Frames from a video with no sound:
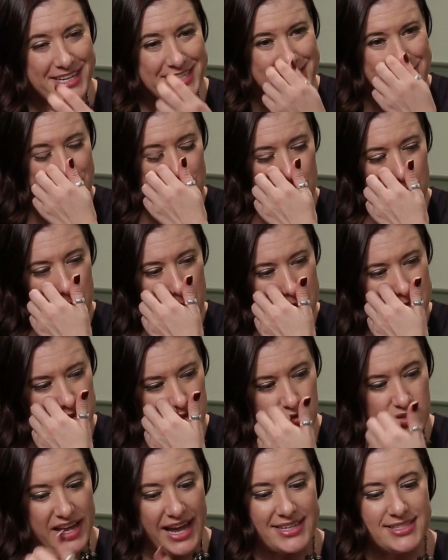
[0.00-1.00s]
So
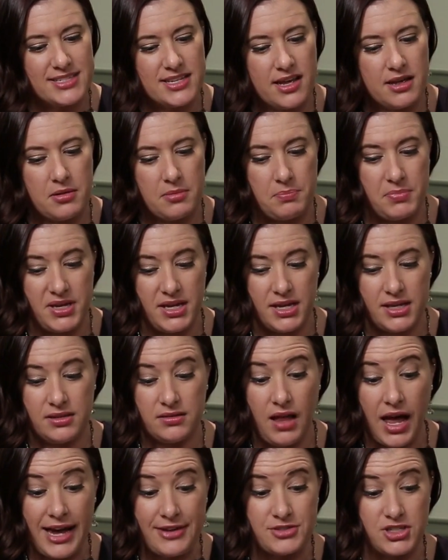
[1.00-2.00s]
that's a big
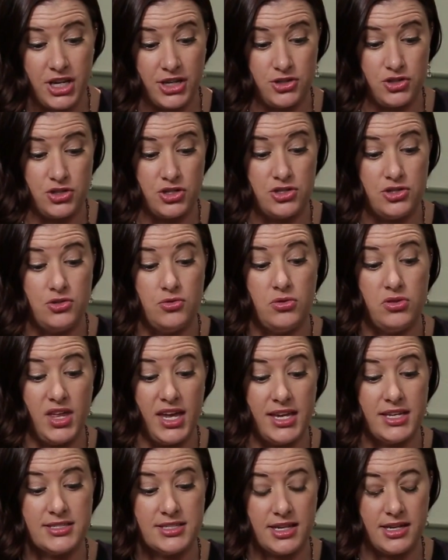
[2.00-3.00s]
life change, because you
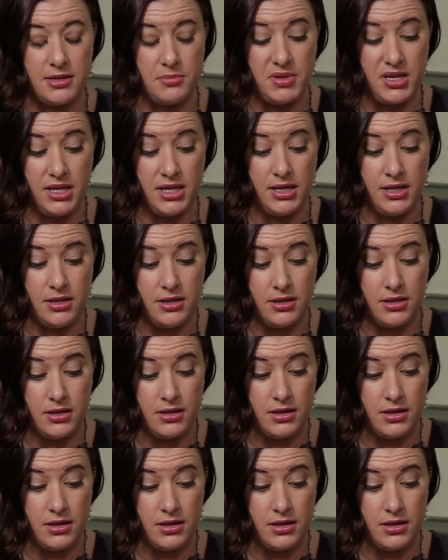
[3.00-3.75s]
think it's going to be,